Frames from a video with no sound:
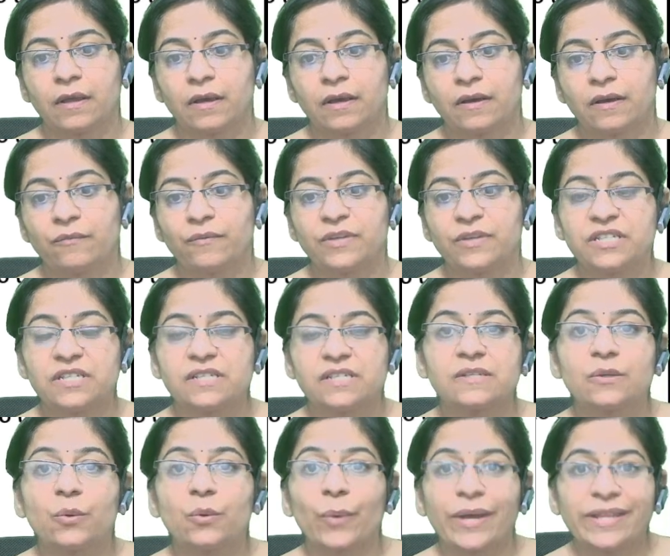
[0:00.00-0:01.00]
which is
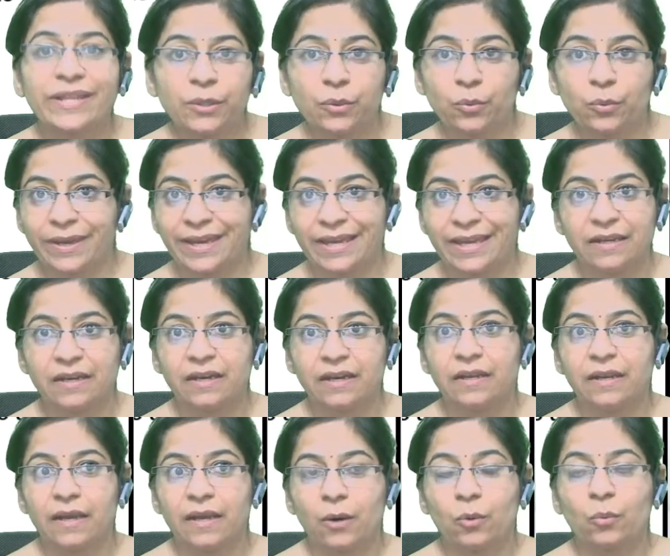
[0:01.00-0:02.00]
weather vane.
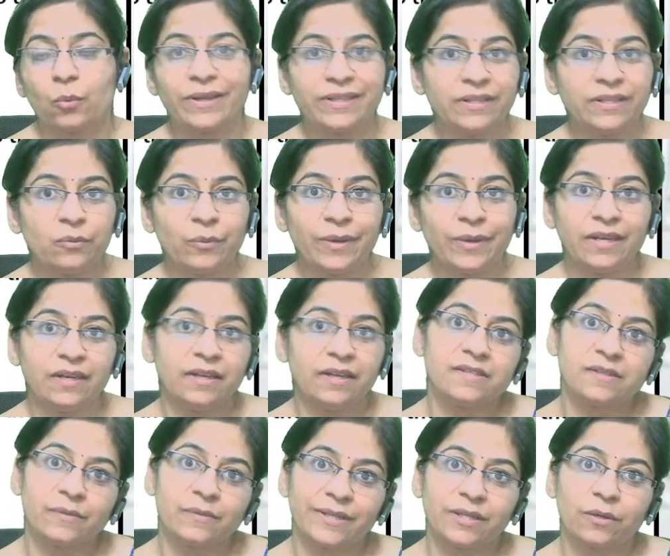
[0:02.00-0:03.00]
Now, weather vane is
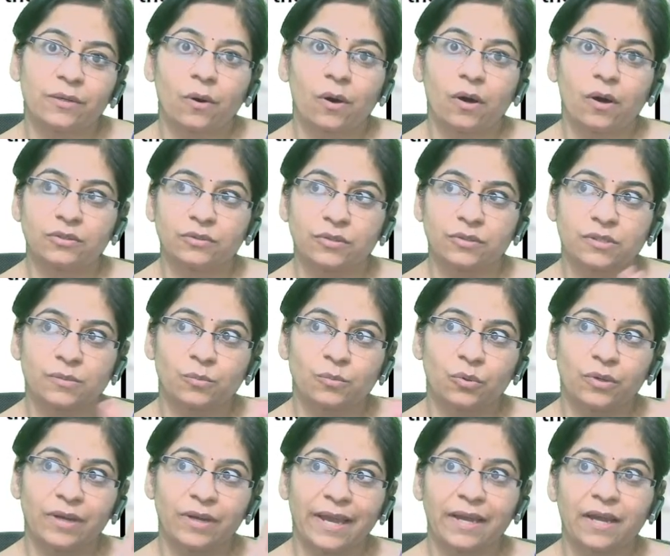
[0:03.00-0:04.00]
a weathercock, so it's
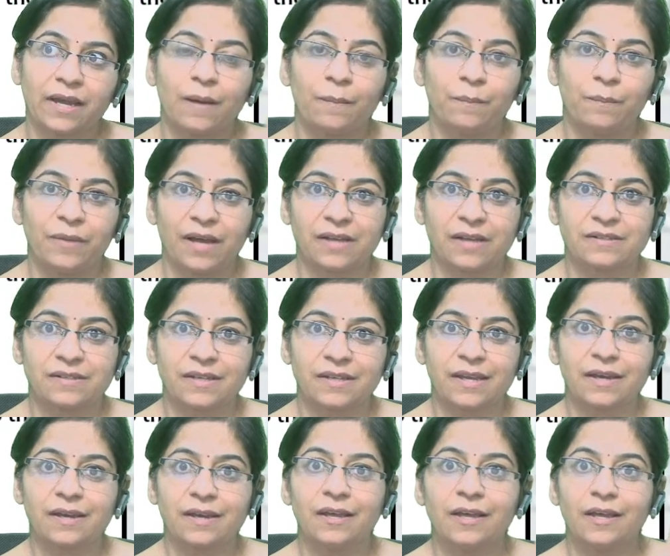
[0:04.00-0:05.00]
more like a
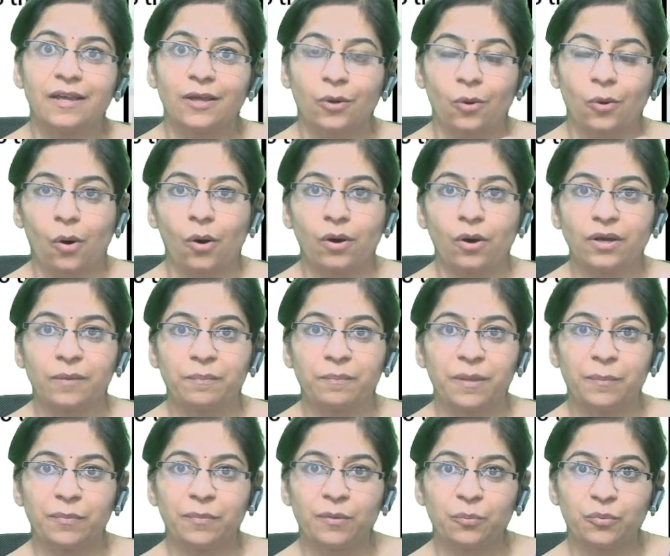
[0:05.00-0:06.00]
plastic cock
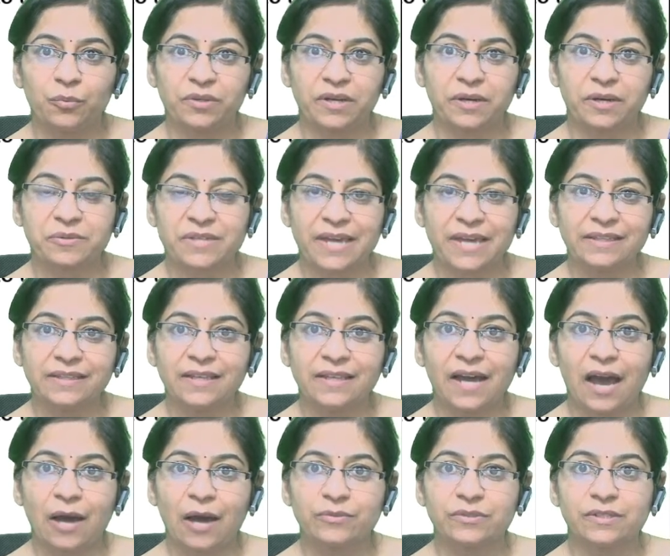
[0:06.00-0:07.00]
people put outside their
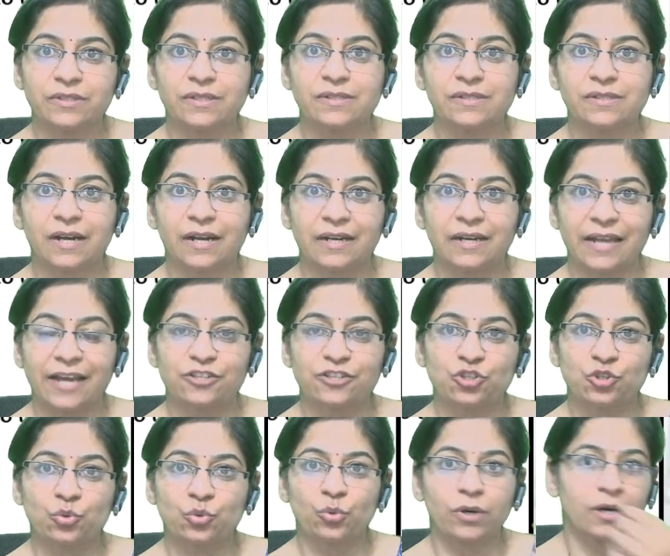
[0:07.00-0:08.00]
houses
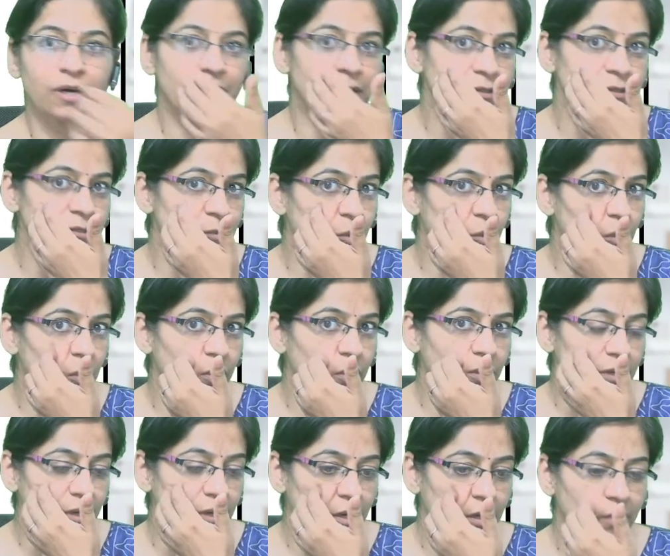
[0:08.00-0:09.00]
attached to a
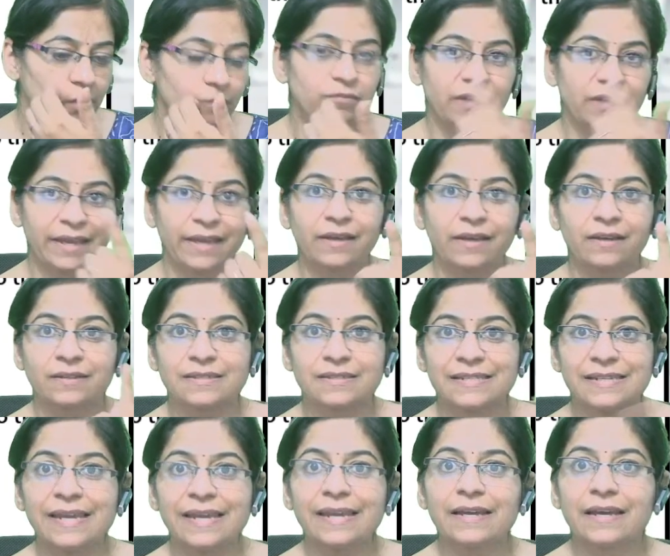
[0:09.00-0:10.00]
small thick
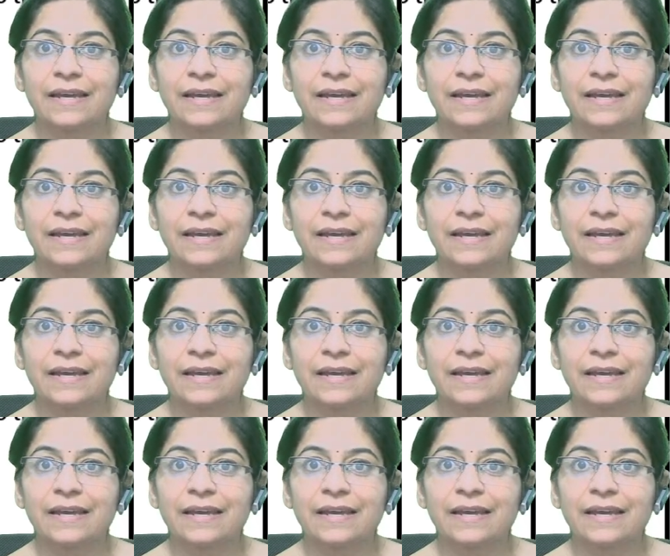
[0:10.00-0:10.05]
stick.